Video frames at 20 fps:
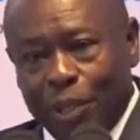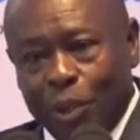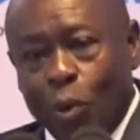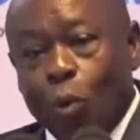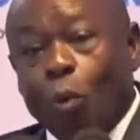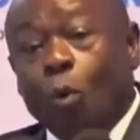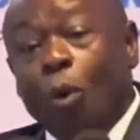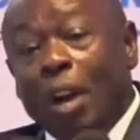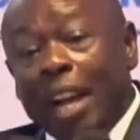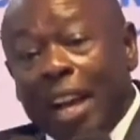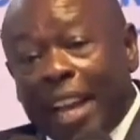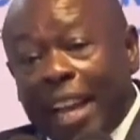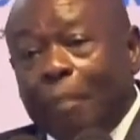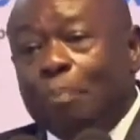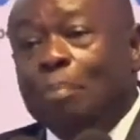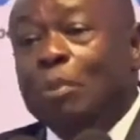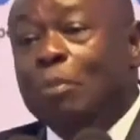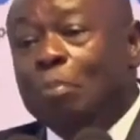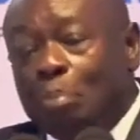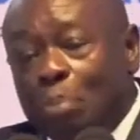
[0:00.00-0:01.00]
who
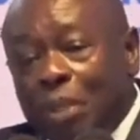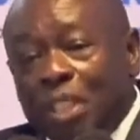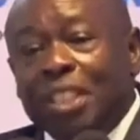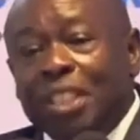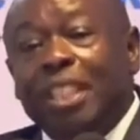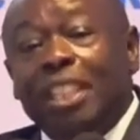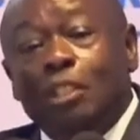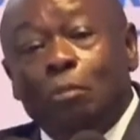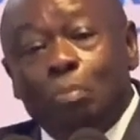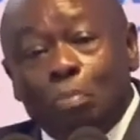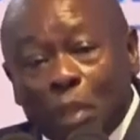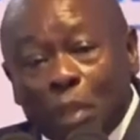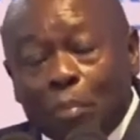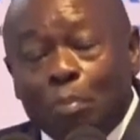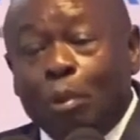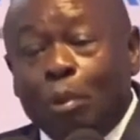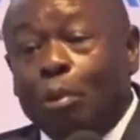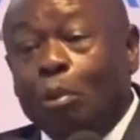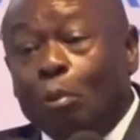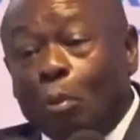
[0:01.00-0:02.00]
kept business
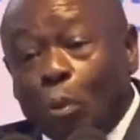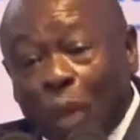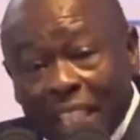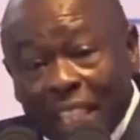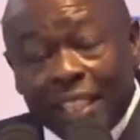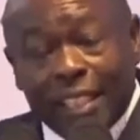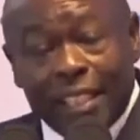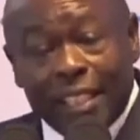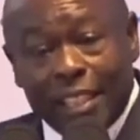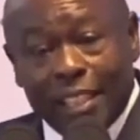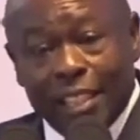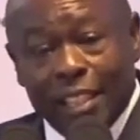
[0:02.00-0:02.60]
people waiting